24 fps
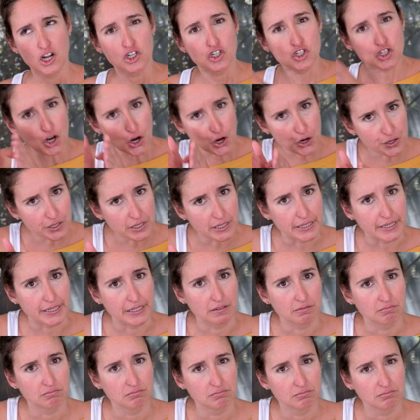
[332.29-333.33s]
Thirdly,
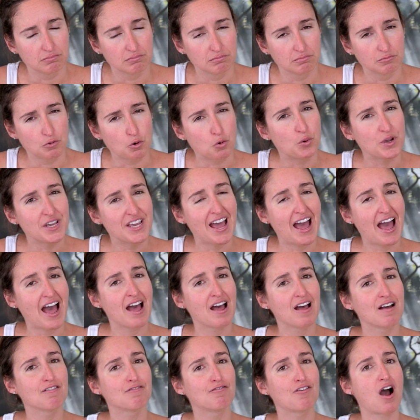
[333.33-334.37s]
we
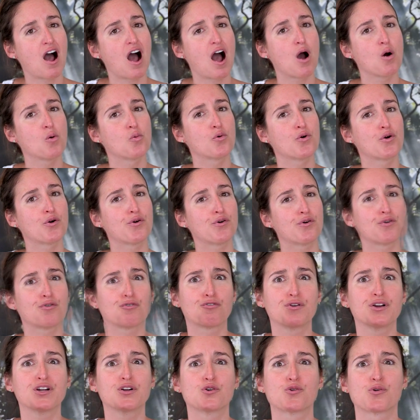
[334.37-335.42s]
have our
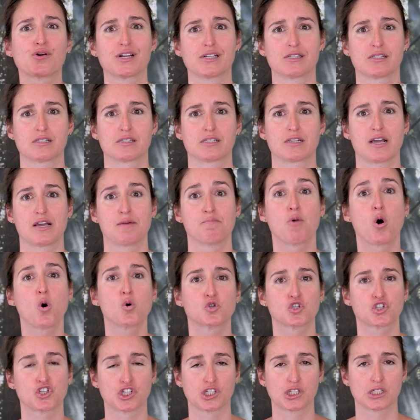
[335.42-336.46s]
frequent
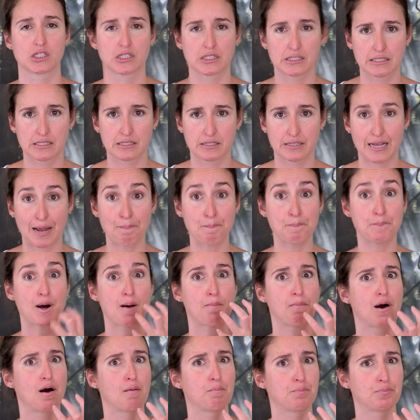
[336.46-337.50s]
emotions that
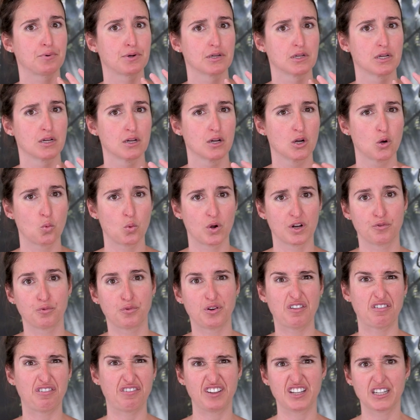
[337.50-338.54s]
pop up when
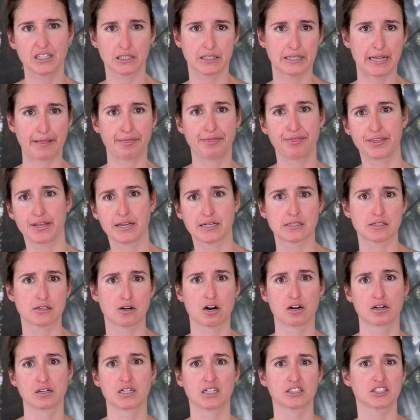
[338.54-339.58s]
we feel that things
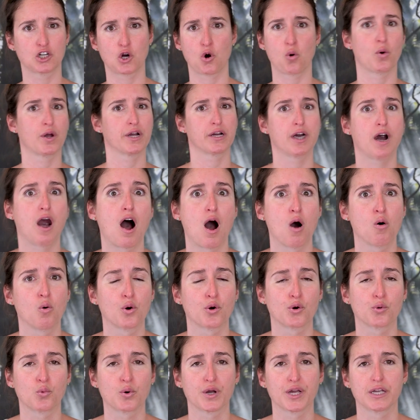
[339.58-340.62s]
are not going
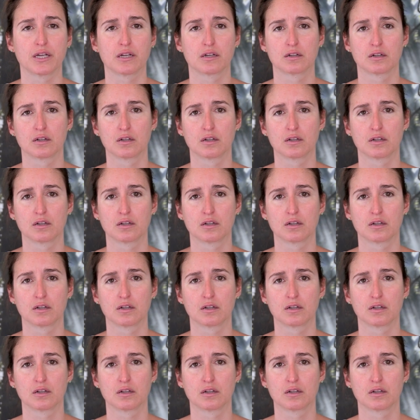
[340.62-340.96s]
our way.